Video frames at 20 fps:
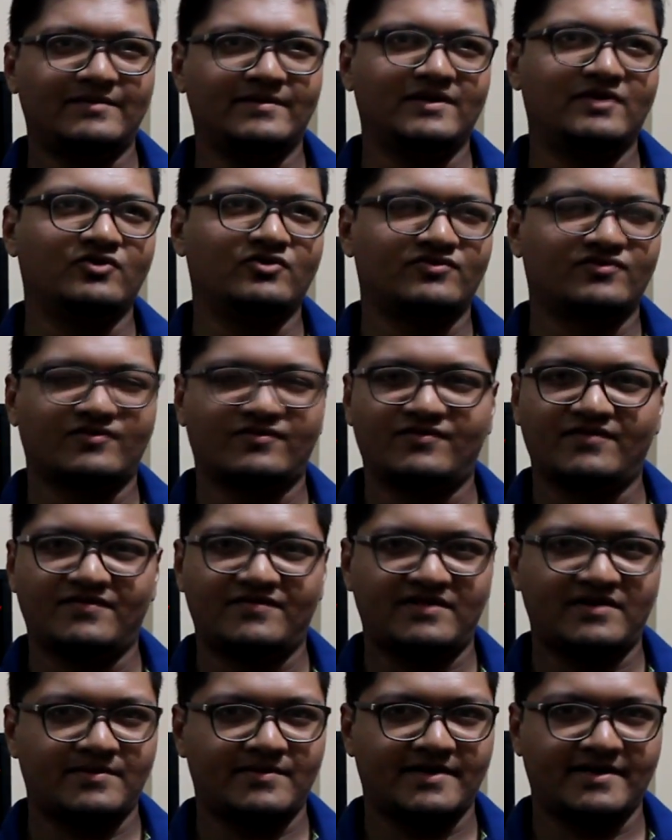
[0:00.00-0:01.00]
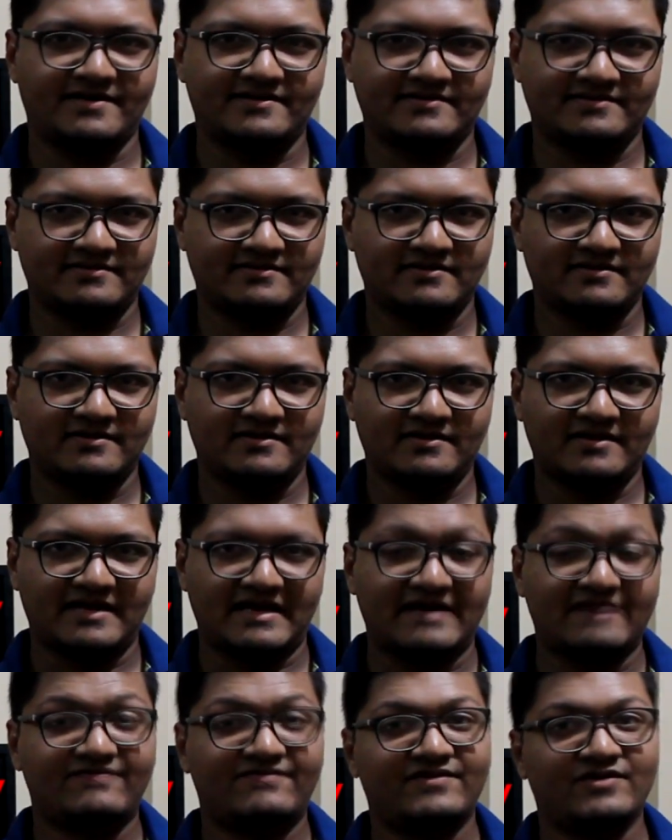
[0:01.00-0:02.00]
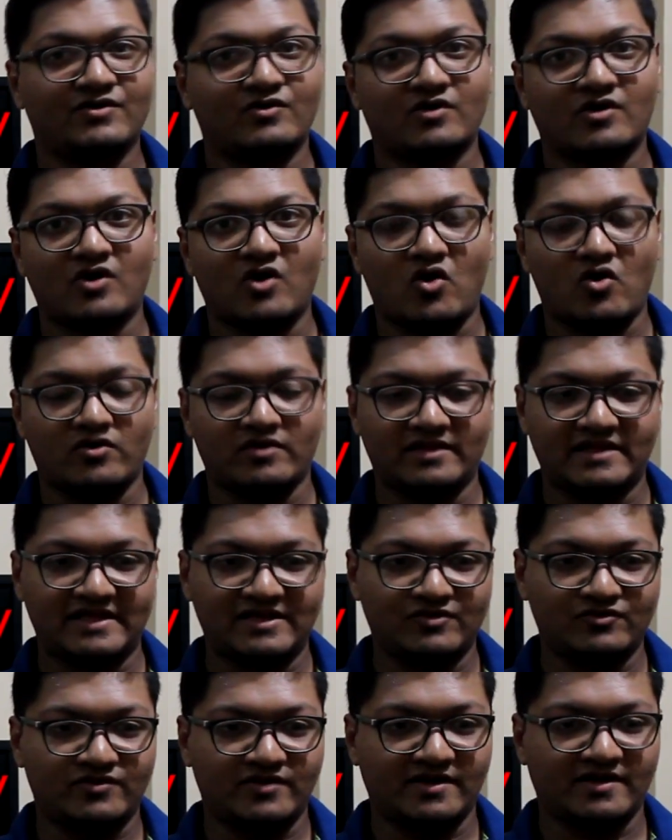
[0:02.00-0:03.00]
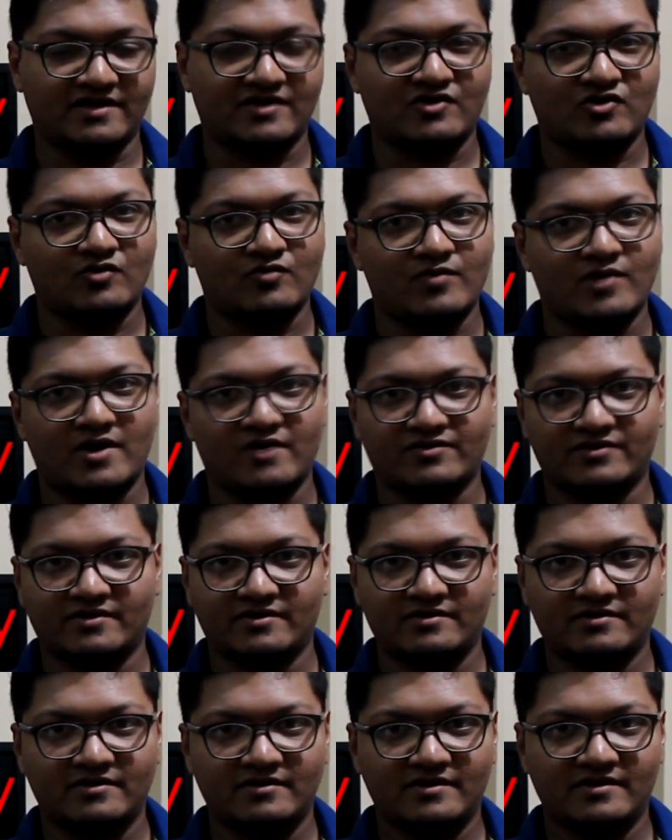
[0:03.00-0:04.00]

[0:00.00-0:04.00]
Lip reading: be used for 50 minutes. If you are only using a Chrome browser